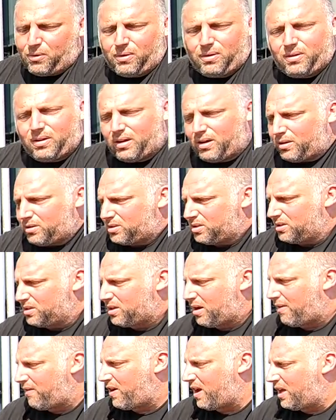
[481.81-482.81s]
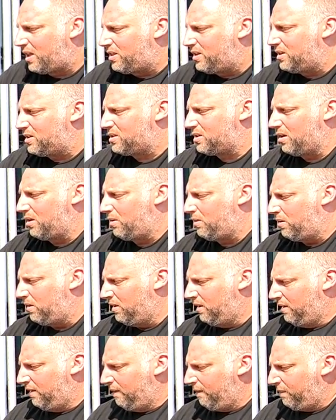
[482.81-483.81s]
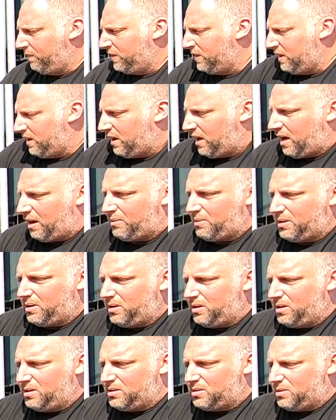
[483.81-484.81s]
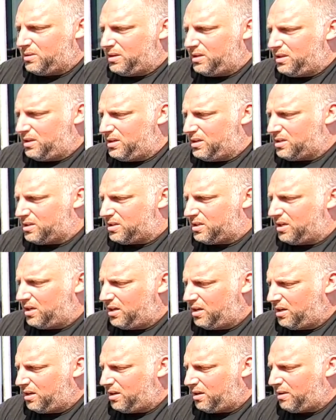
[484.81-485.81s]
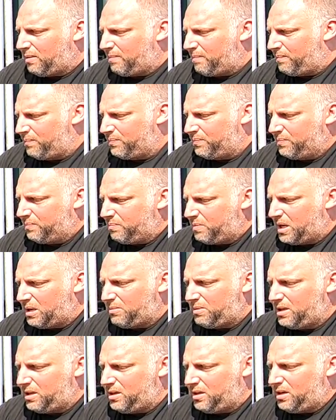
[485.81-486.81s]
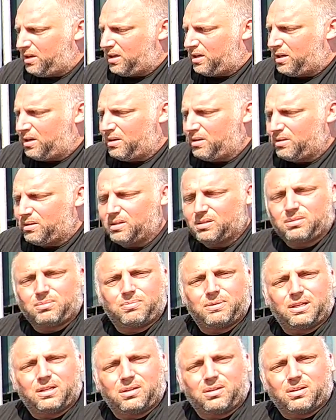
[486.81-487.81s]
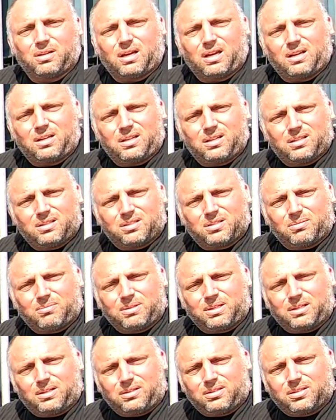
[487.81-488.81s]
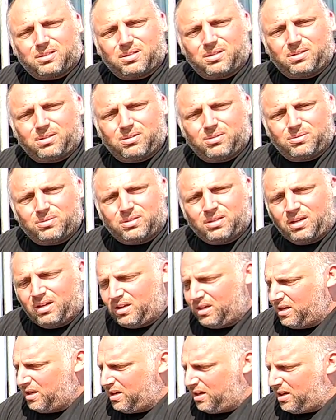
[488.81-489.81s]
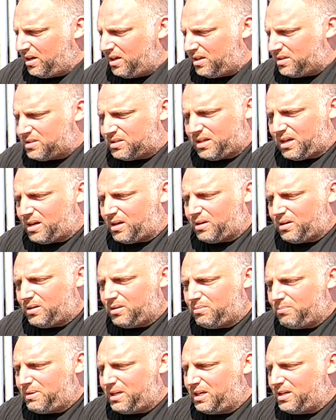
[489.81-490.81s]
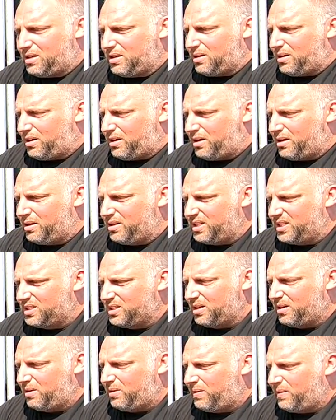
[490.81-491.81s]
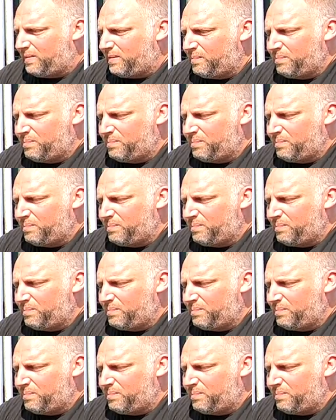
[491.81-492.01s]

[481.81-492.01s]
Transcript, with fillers: more now since I've had this. So I really enjoy this. Um, maybe uh, this will be a good idea someone else can use. Uh, it's not hard to make at all. So.